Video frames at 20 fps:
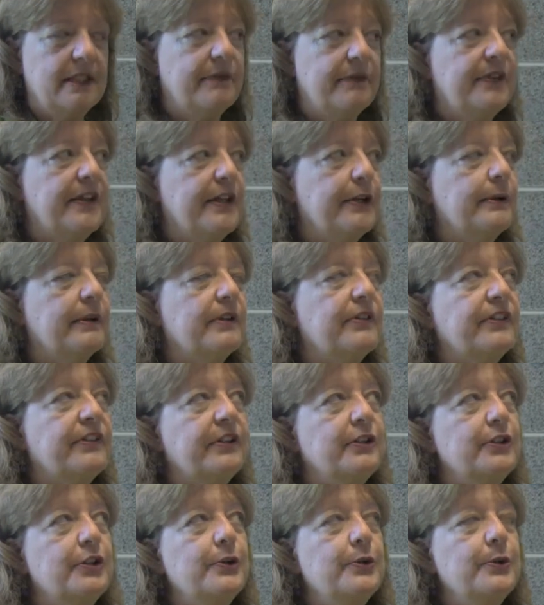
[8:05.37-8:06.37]
If there is
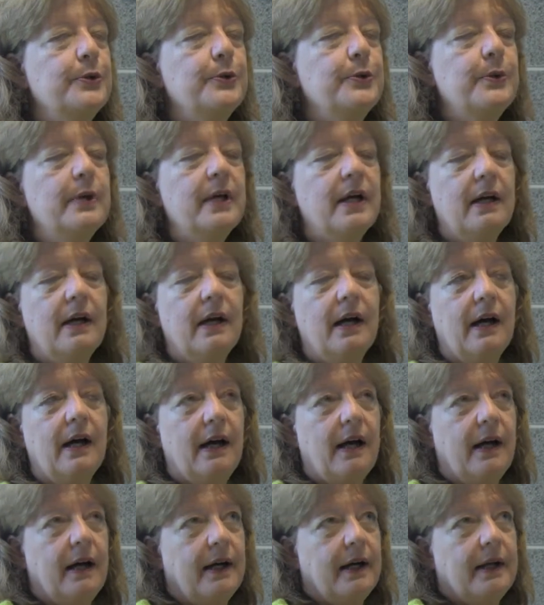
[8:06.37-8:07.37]
a new
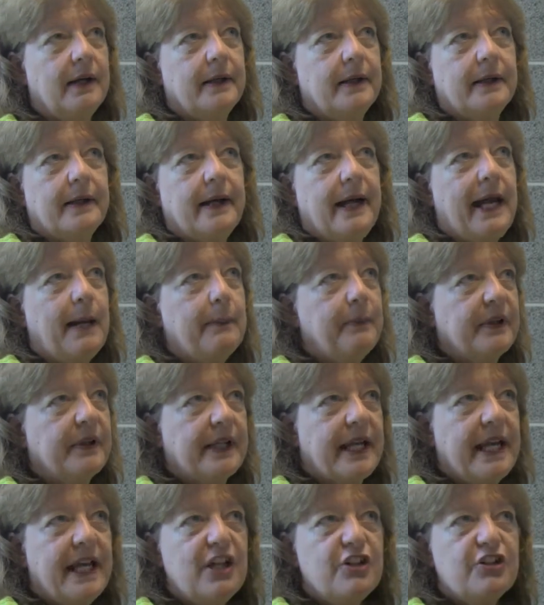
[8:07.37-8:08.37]

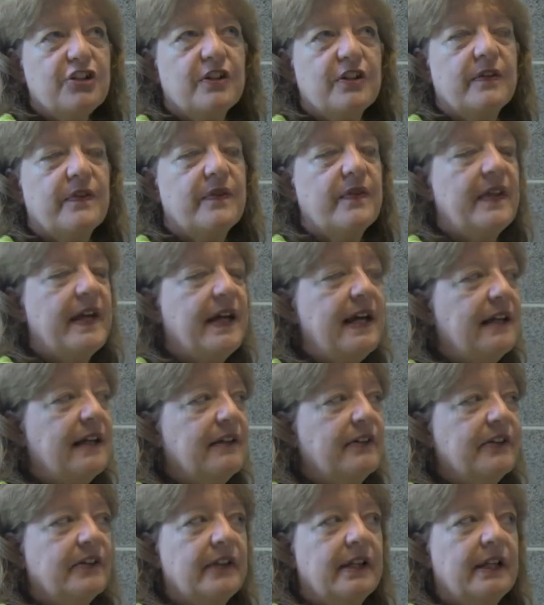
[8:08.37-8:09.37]
application that
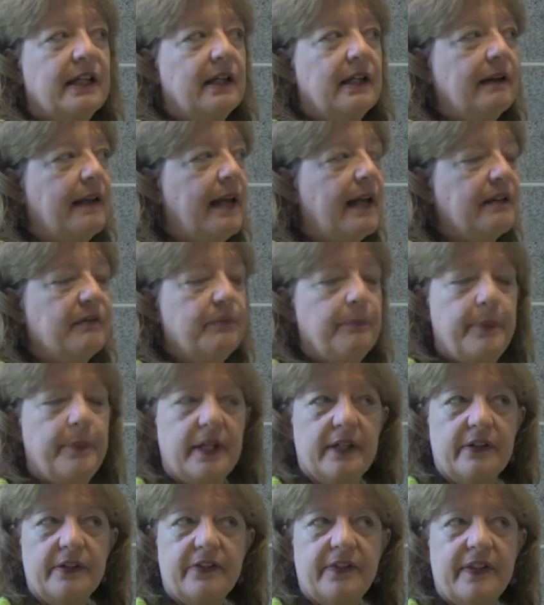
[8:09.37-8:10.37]
is getting a lot of
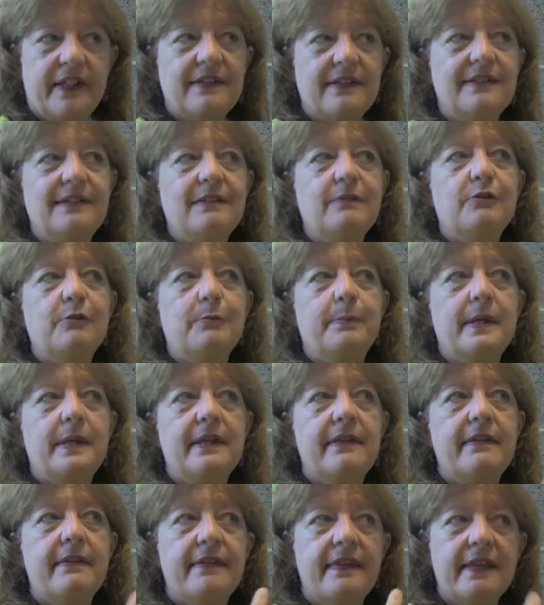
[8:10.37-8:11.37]
buzz, they seem to be
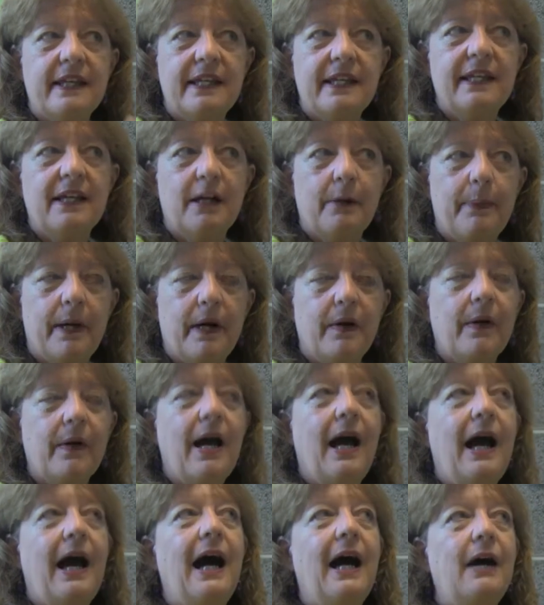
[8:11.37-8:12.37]
thinking about
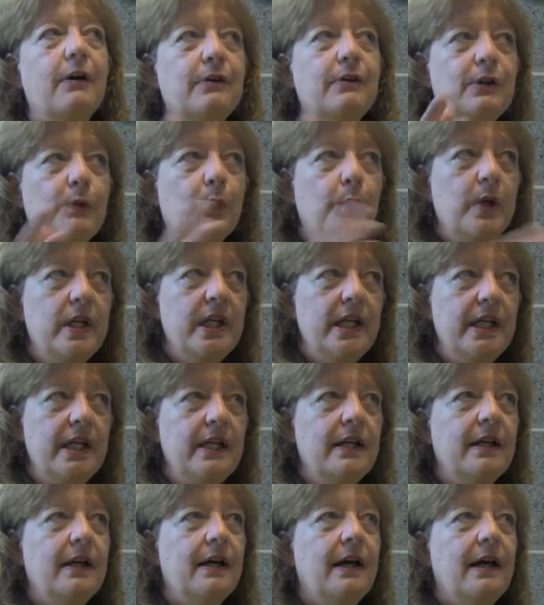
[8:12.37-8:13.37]
how can
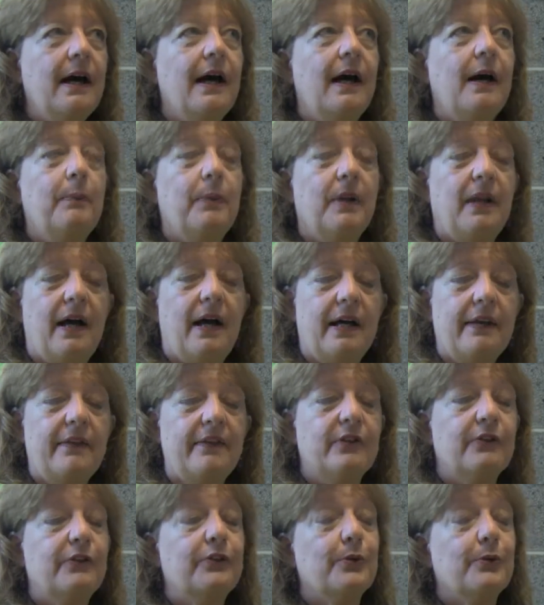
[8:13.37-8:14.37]
we apply
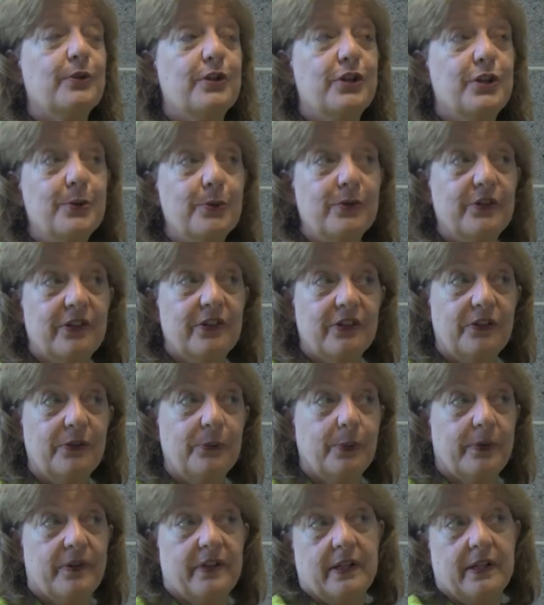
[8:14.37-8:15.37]
this or use this
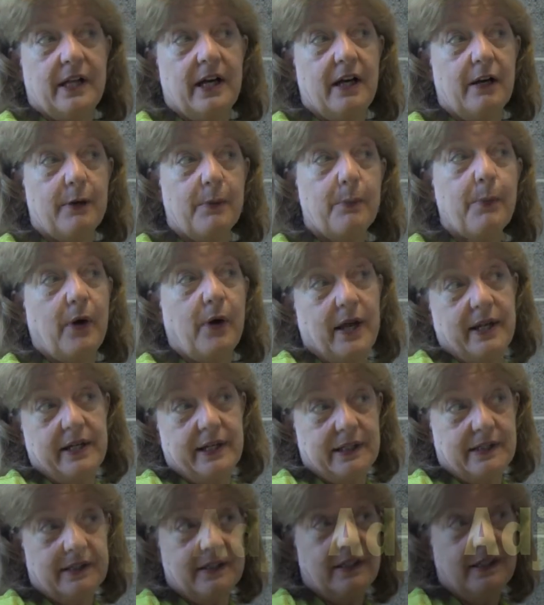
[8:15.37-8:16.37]
within our
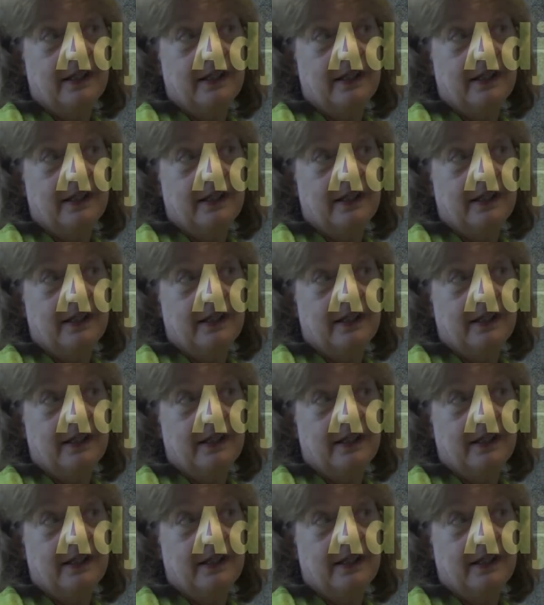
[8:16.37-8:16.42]
product.